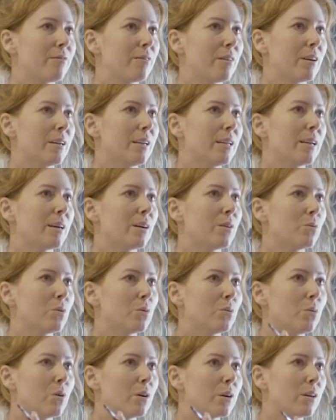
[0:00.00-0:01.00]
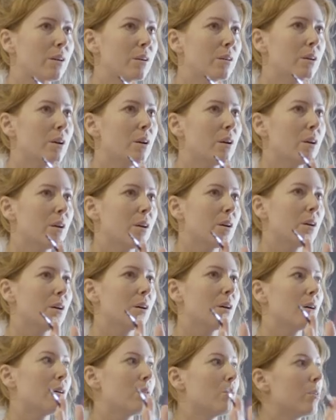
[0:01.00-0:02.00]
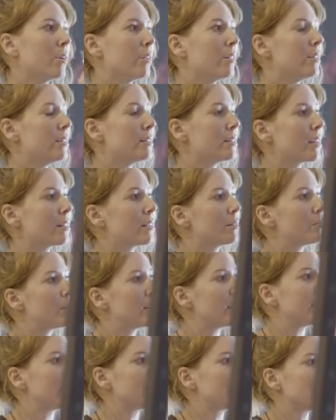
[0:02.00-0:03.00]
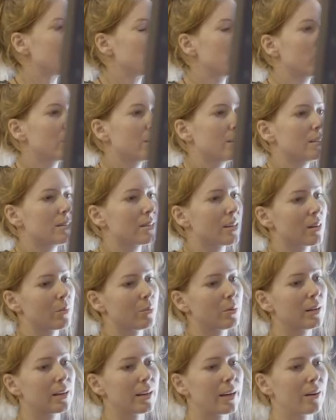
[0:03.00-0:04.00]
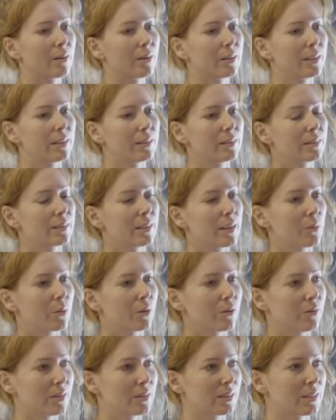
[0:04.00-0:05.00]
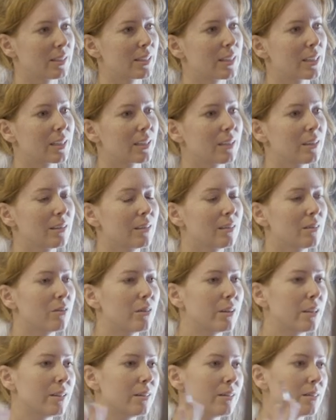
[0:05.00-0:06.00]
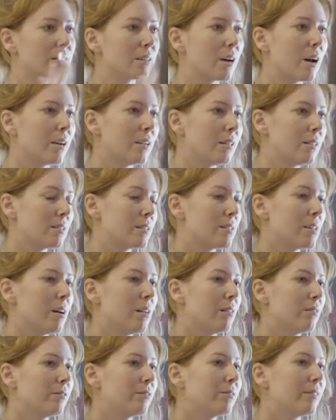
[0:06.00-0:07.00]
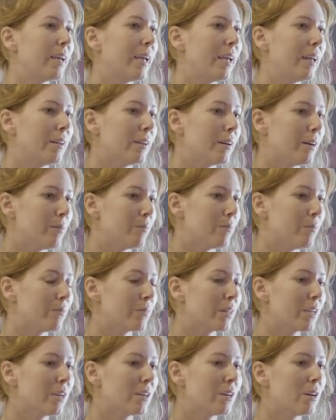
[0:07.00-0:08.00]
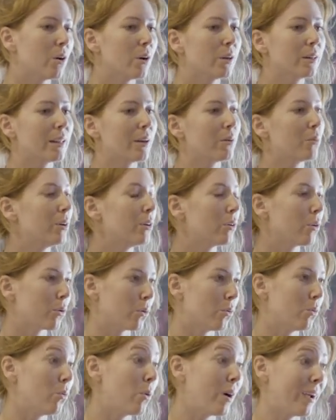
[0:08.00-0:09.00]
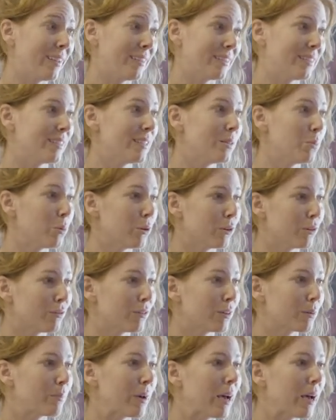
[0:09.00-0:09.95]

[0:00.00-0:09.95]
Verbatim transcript: finding out, well, what are these other places, what are these other polarities that we're visiting on either side of the self, and knowing that we're not always in perfect